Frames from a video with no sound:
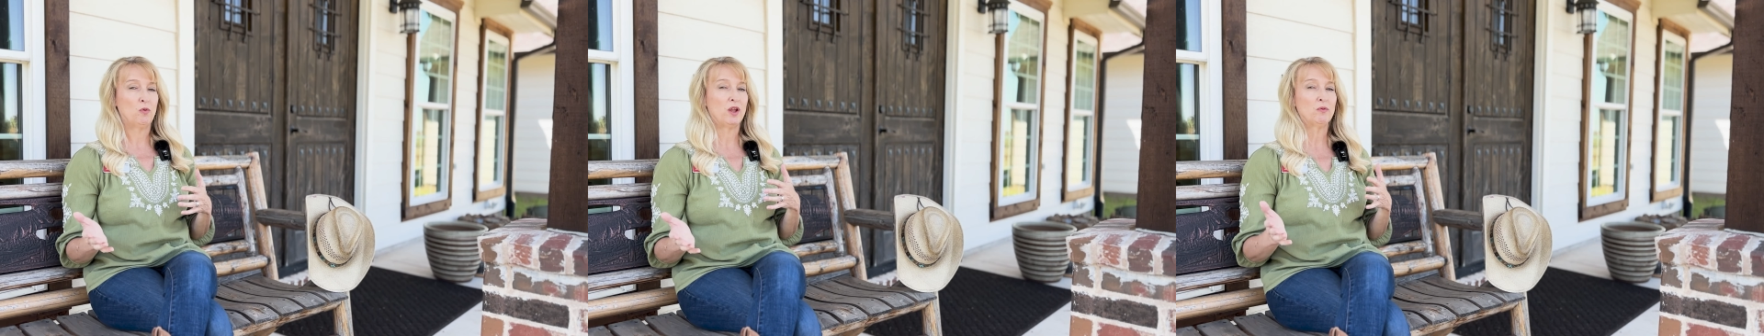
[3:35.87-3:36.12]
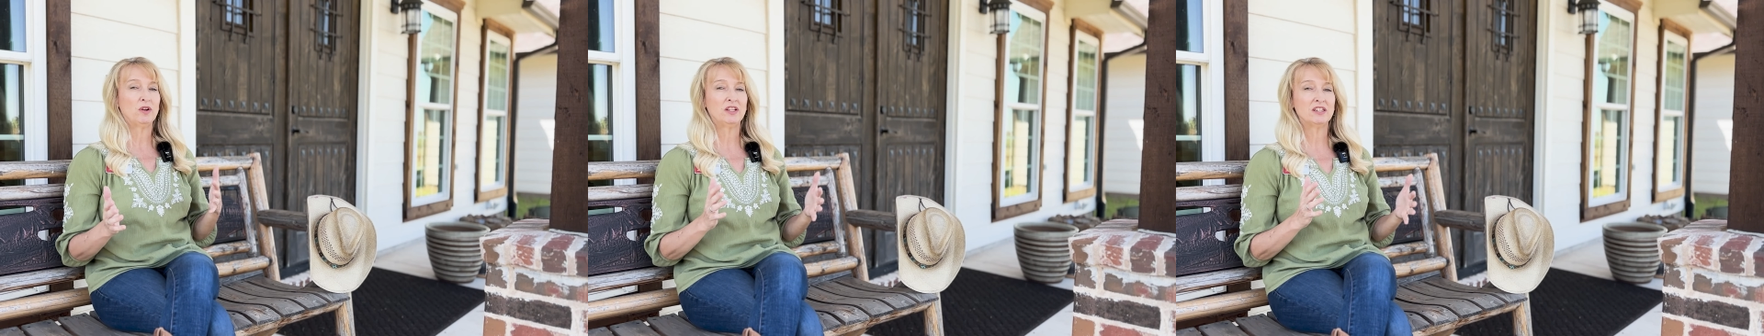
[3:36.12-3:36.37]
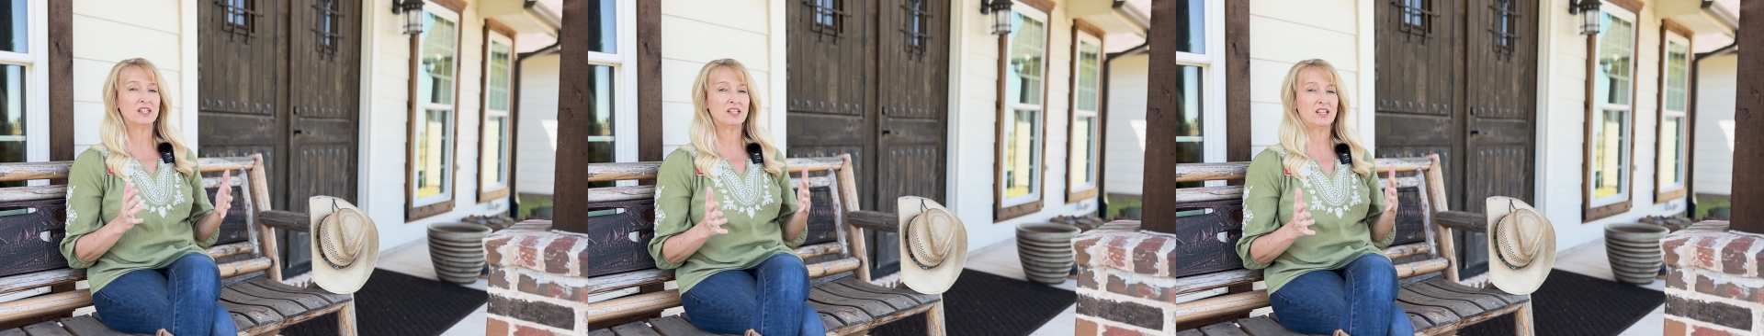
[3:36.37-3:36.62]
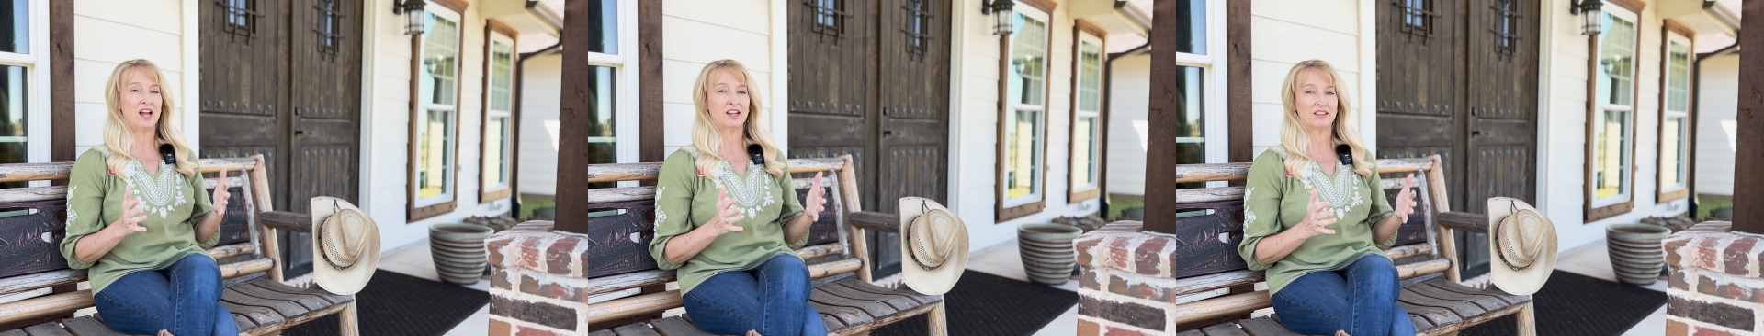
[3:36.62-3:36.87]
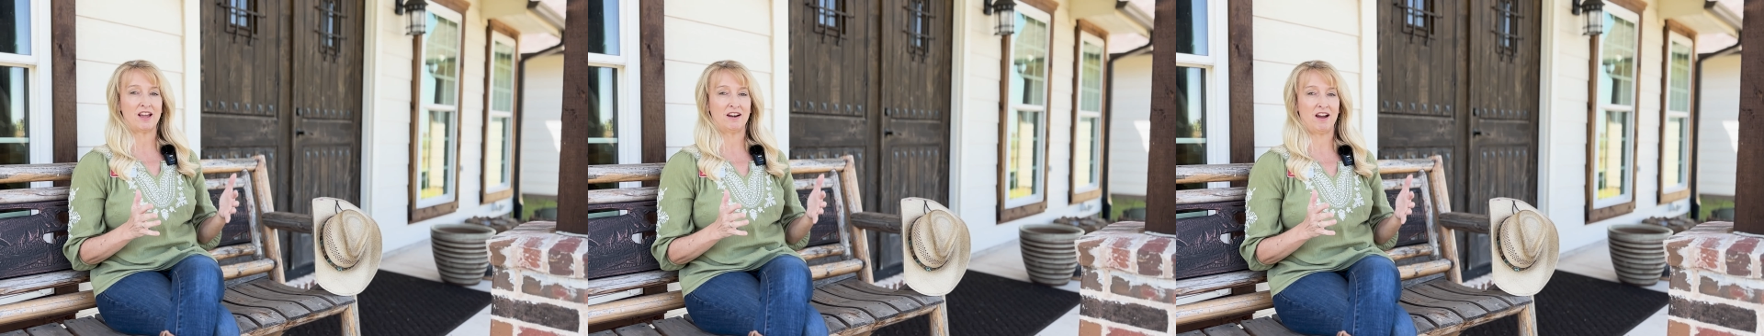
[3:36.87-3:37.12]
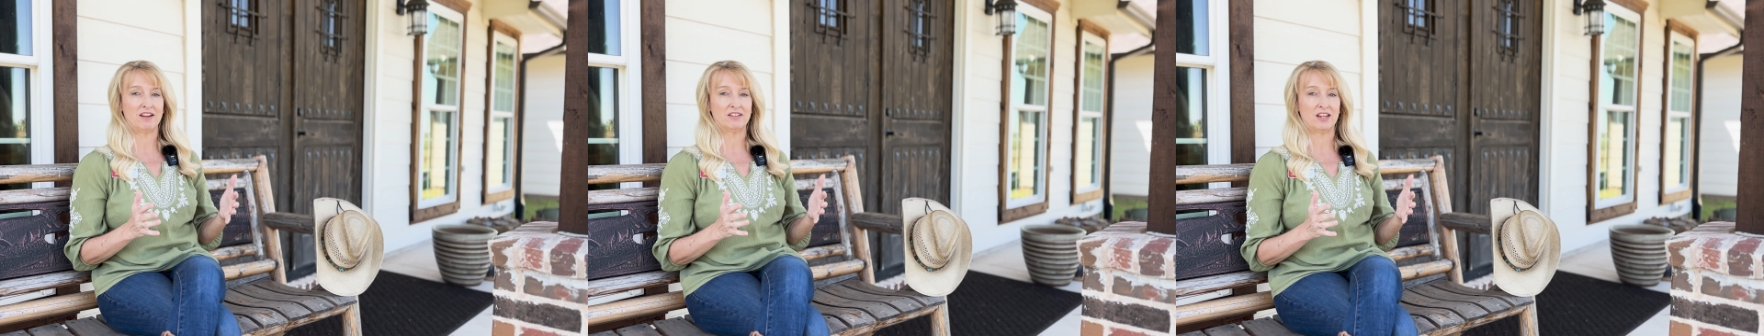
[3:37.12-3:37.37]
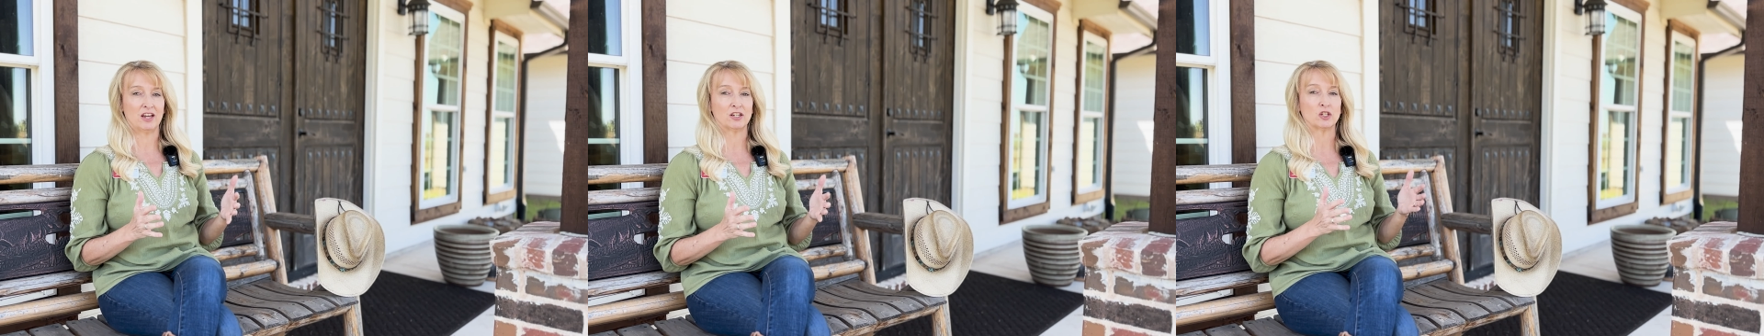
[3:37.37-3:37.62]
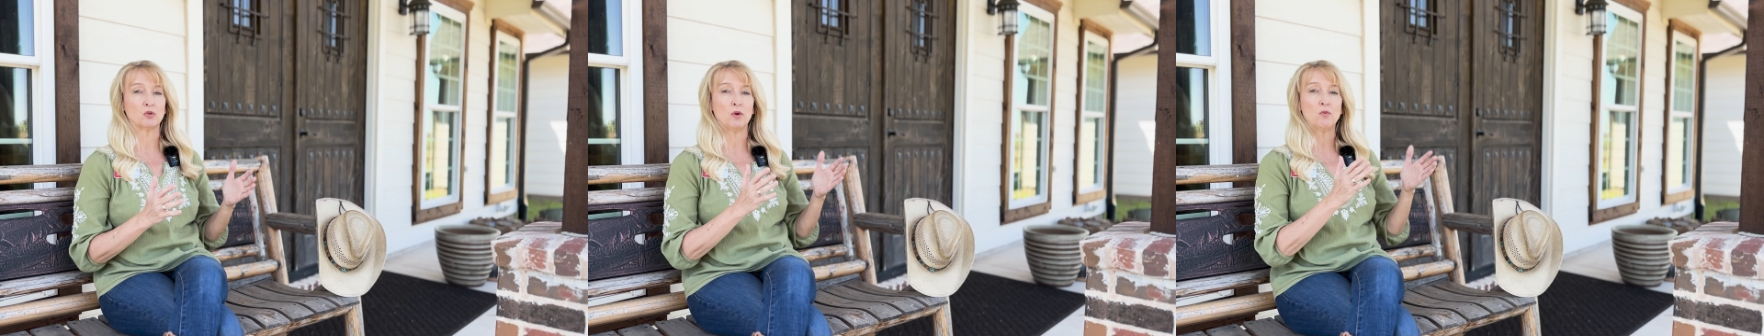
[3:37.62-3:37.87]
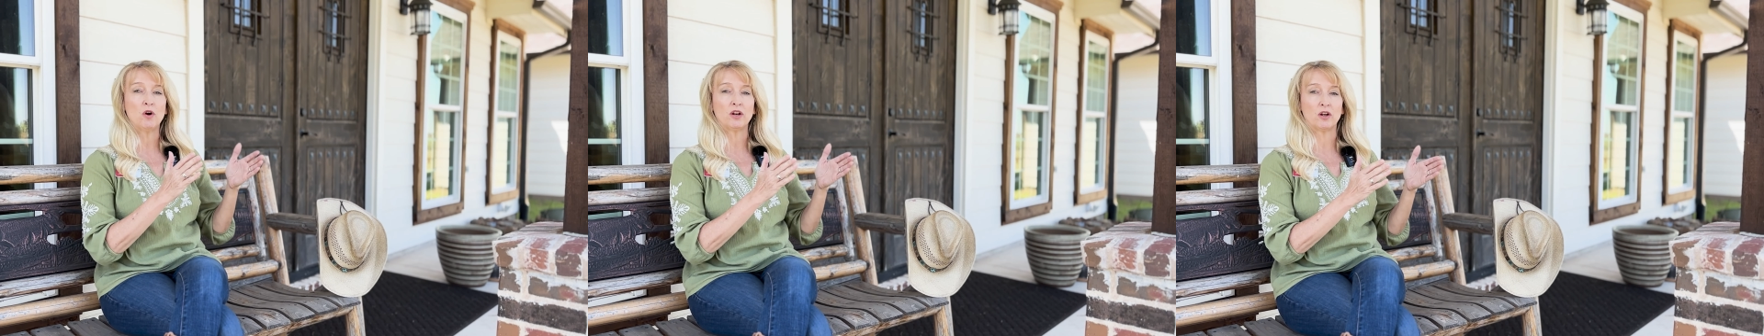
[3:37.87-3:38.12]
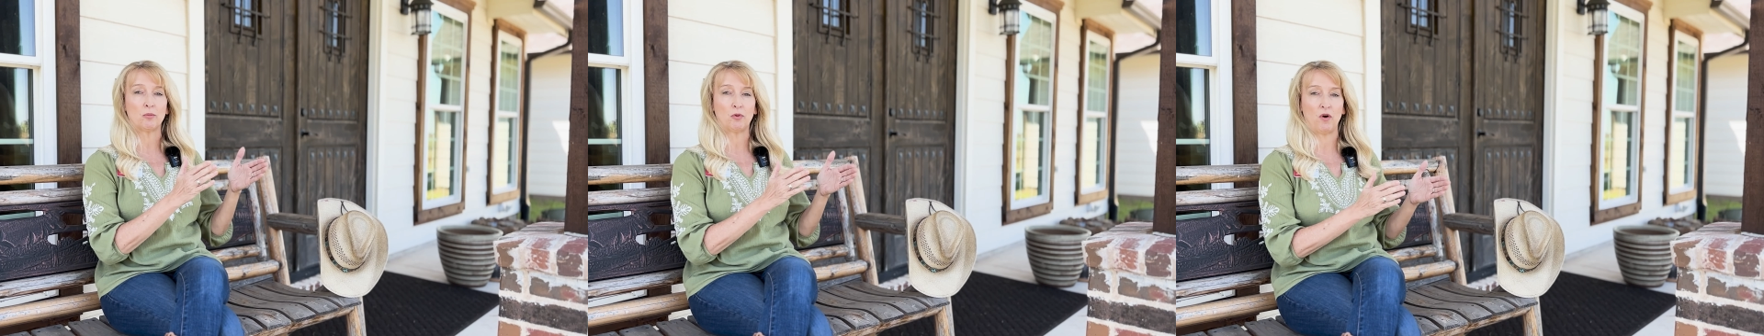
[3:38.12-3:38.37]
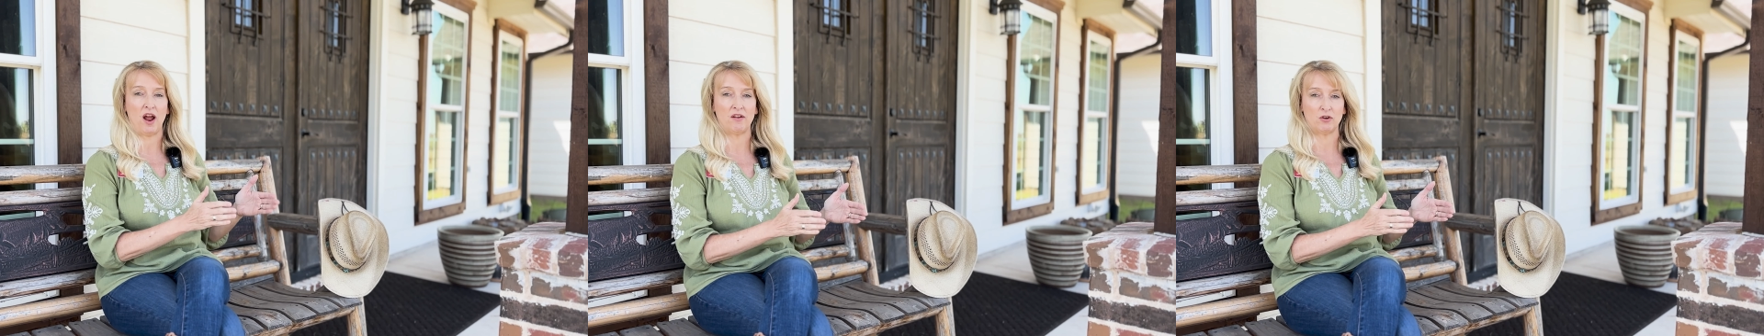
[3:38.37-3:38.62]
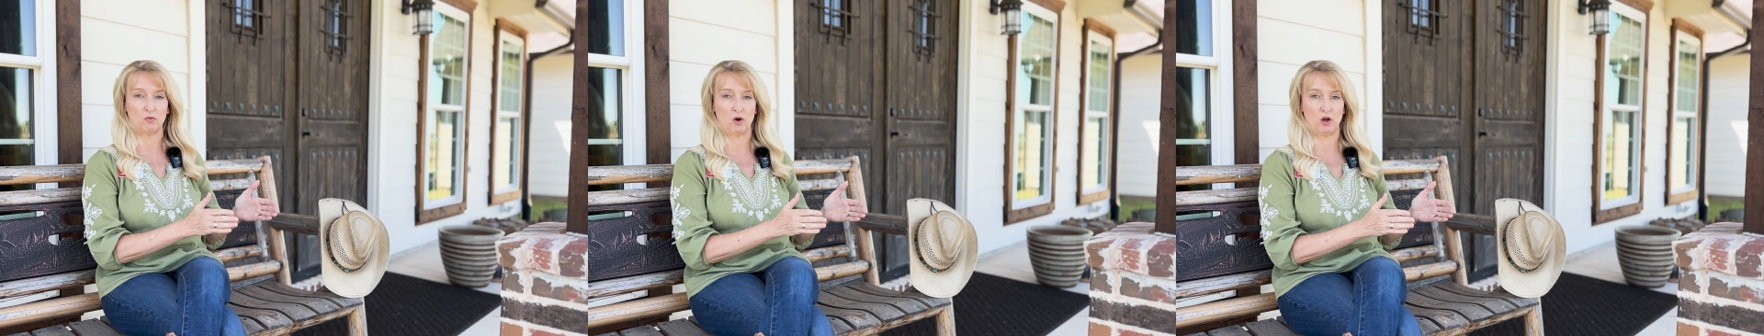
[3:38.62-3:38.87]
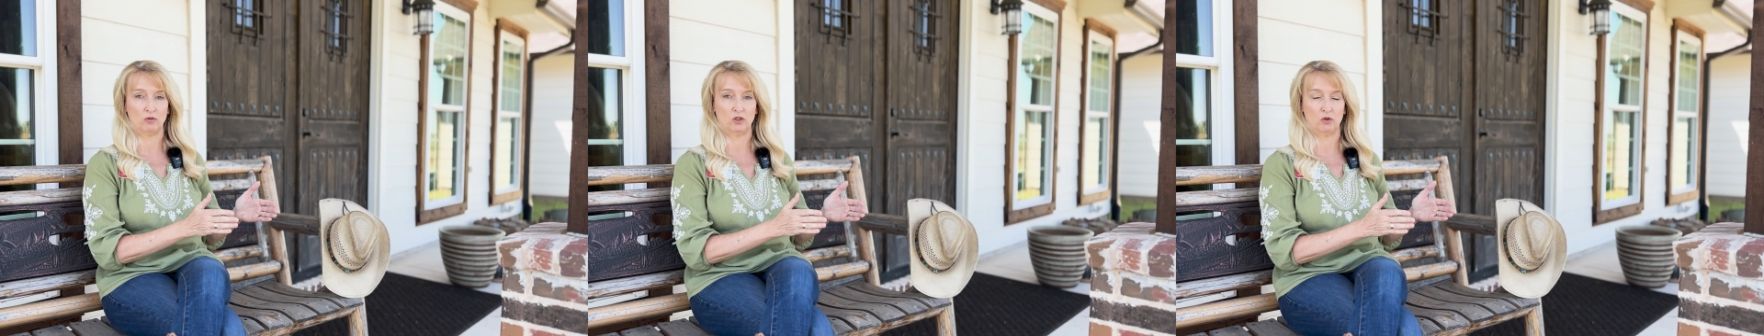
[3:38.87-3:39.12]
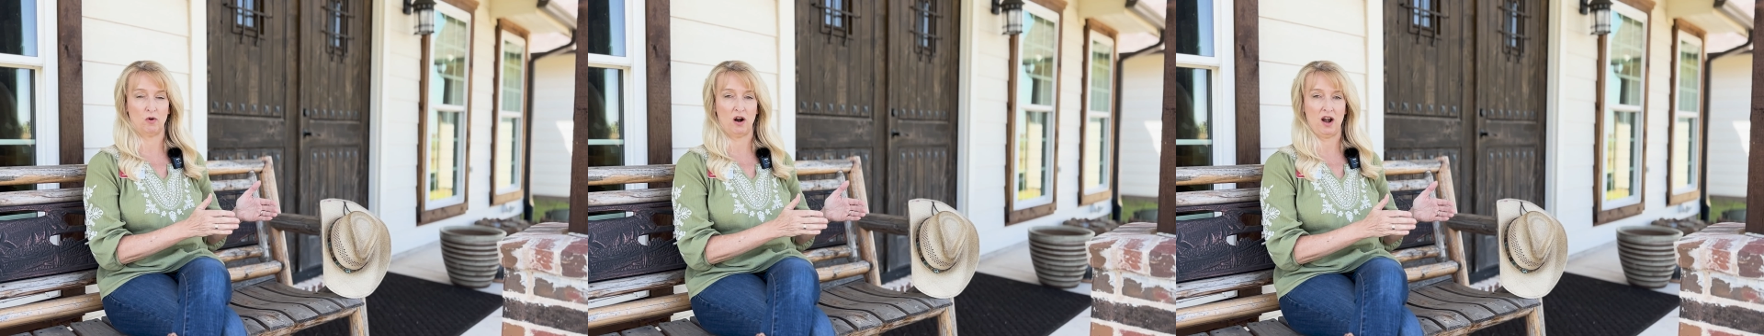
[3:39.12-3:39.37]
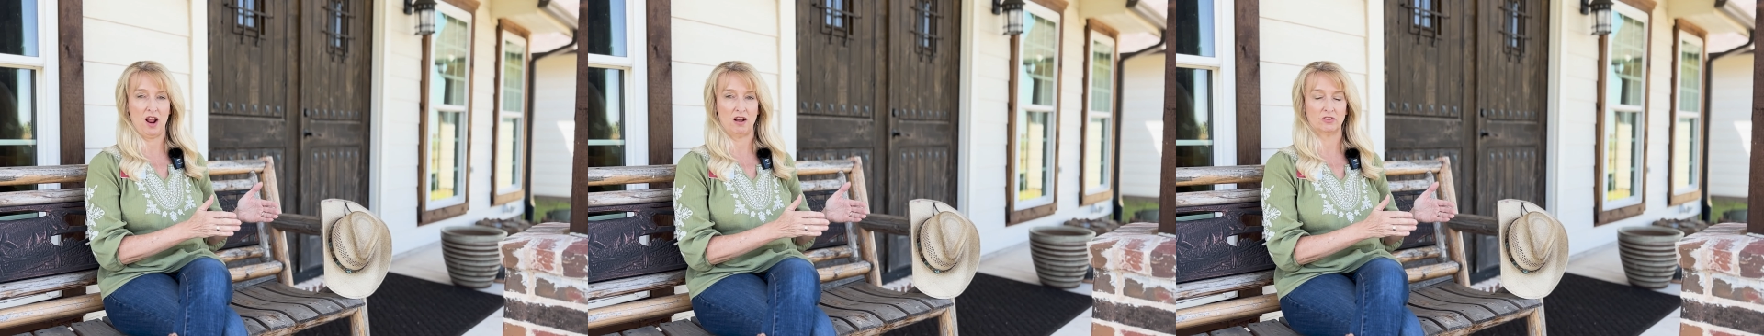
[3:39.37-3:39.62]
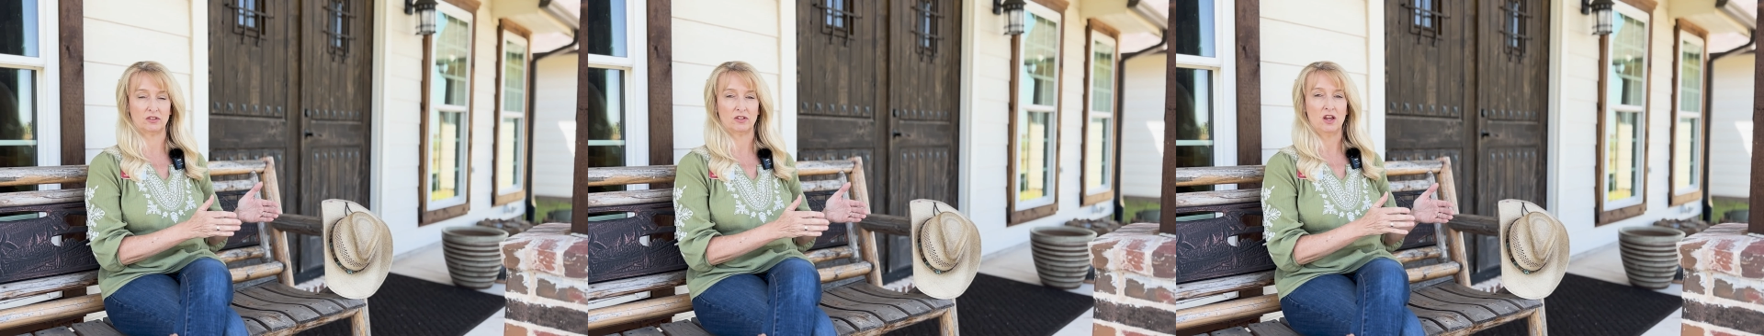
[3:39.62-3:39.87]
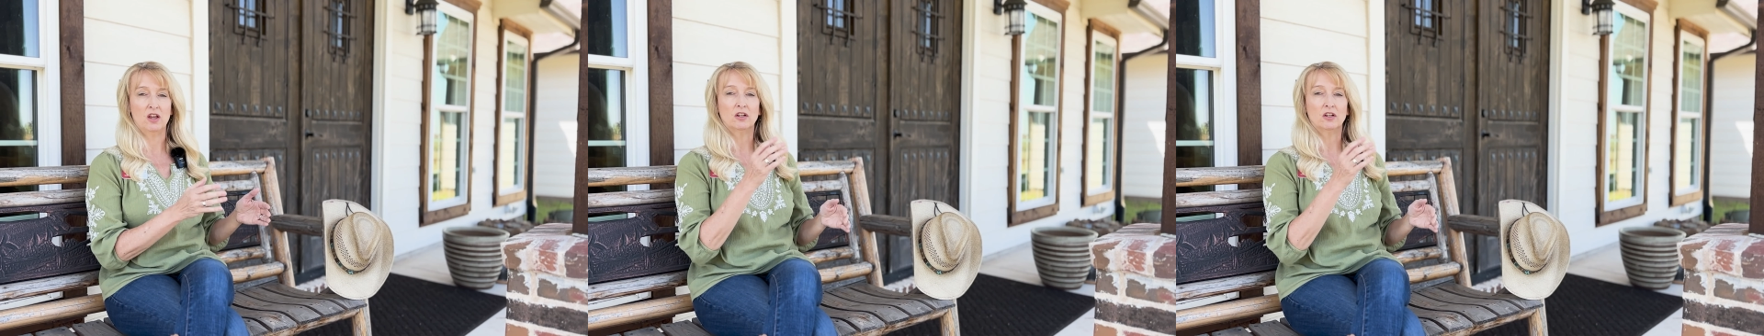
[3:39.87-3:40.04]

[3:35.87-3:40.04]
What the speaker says: we really didn't like that idea because we wanted a private road to our house.